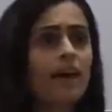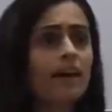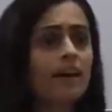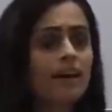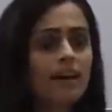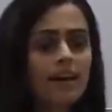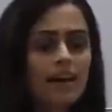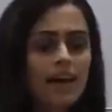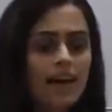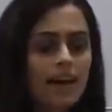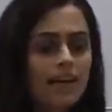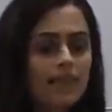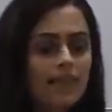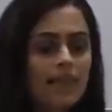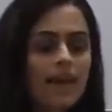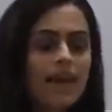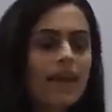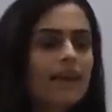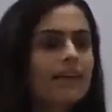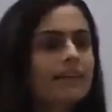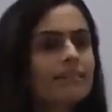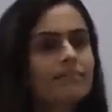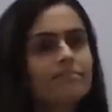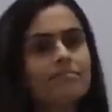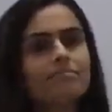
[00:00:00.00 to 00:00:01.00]
that. And
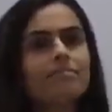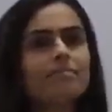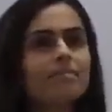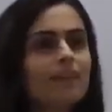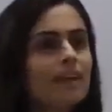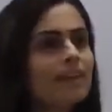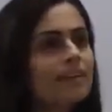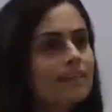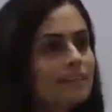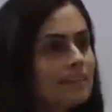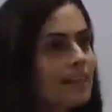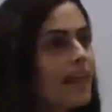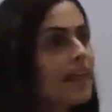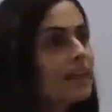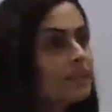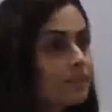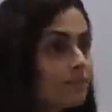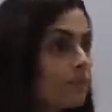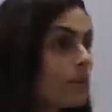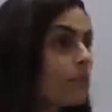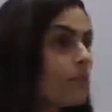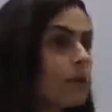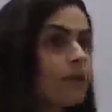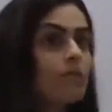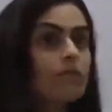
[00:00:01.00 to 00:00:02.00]
then that's
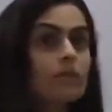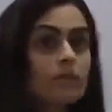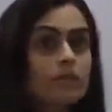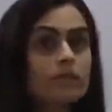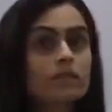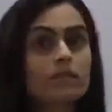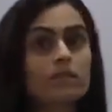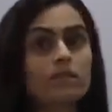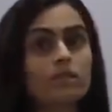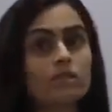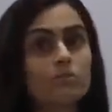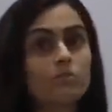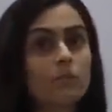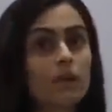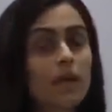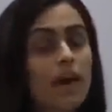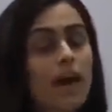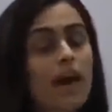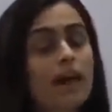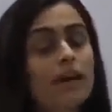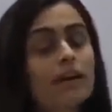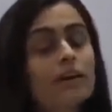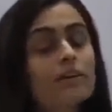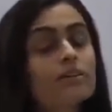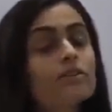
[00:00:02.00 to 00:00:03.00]
where my research
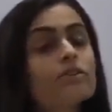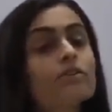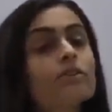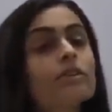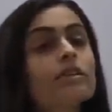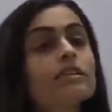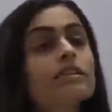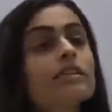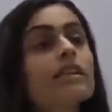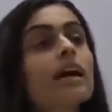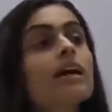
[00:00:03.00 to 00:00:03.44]
began into this,